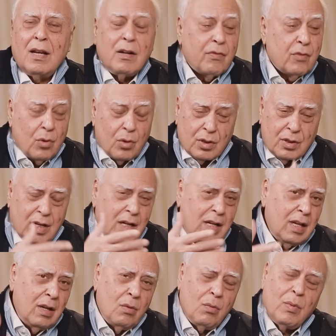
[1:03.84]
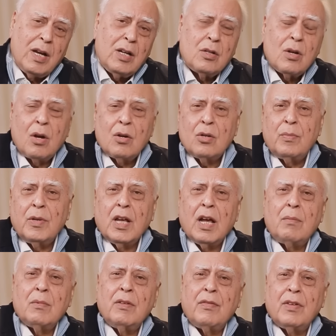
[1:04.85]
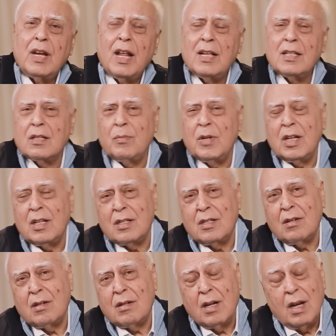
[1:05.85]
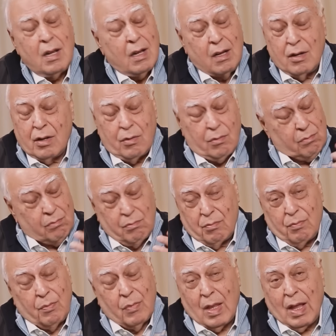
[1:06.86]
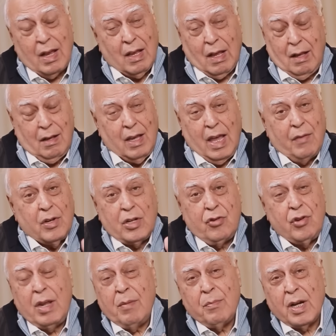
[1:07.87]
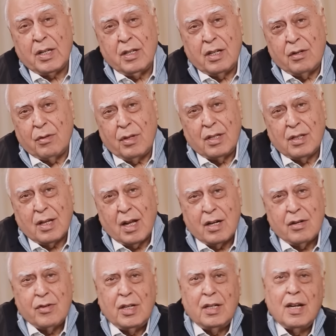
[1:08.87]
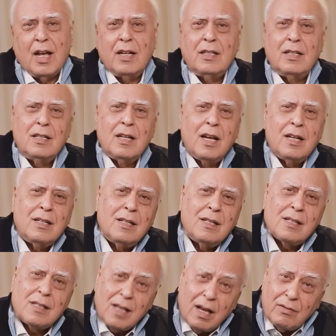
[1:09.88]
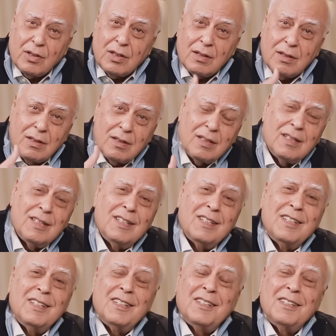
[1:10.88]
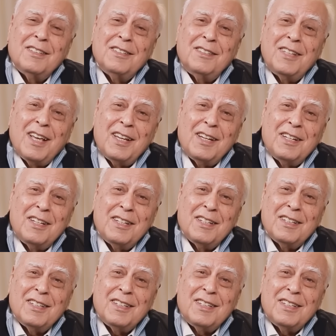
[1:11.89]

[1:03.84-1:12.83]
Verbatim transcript: of course, then he went on to become the finance minister, gave a dream budget to this country in 1997, then